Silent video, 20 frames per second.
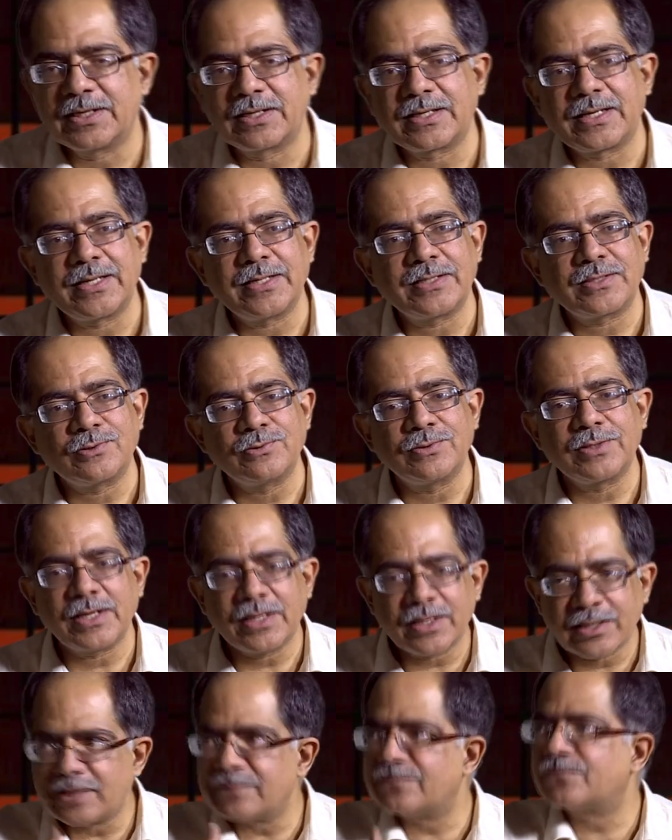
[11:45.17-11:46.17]
And I
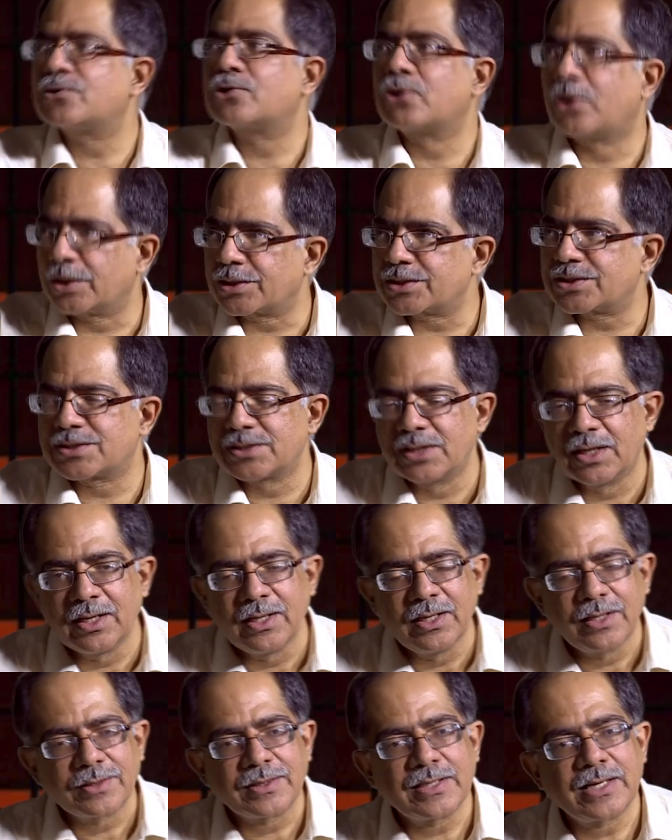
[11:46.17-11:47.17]
today give talks
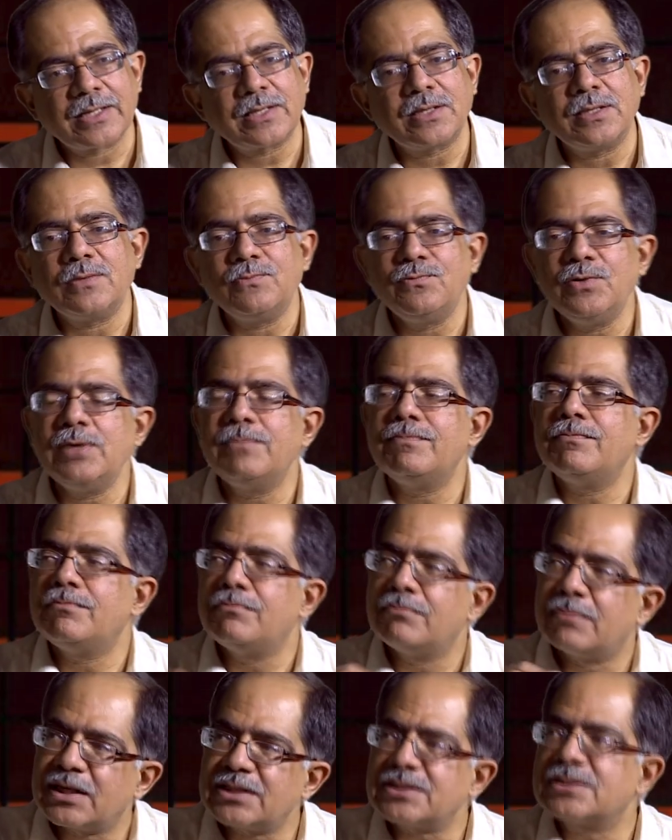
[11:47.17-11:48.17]
mm-hmm. that we
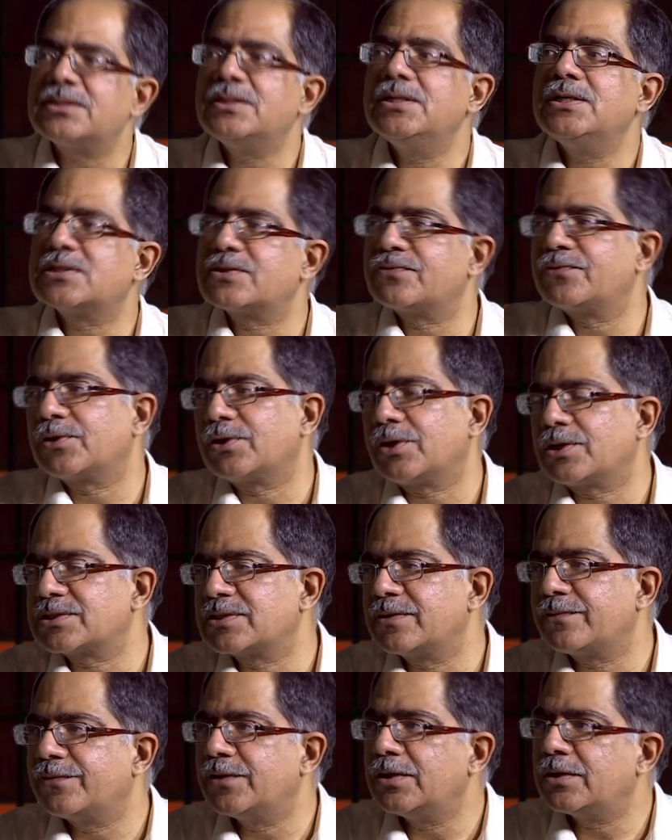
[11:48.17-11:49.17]
must teach
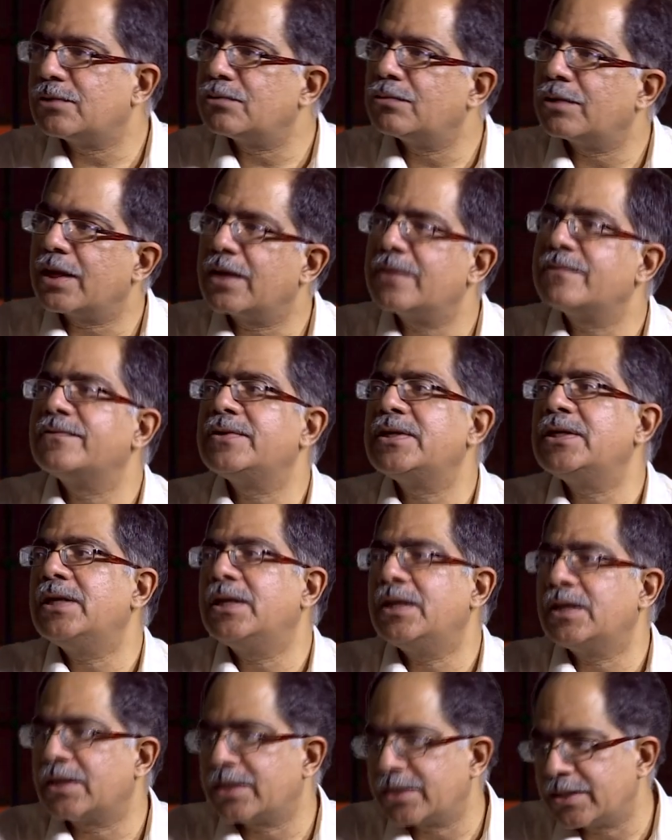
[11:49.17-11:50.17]
philosophy to
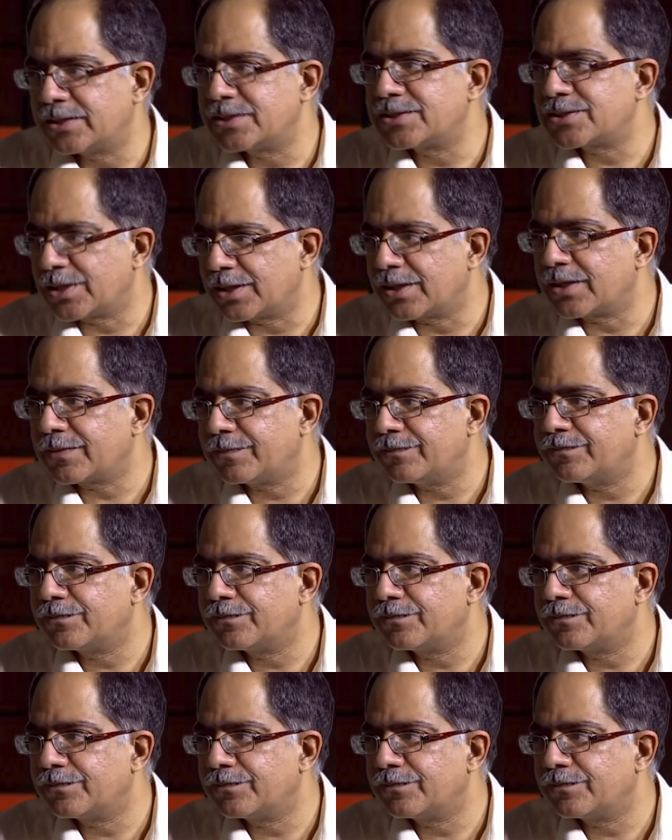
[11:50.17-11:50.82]
every AI engineer.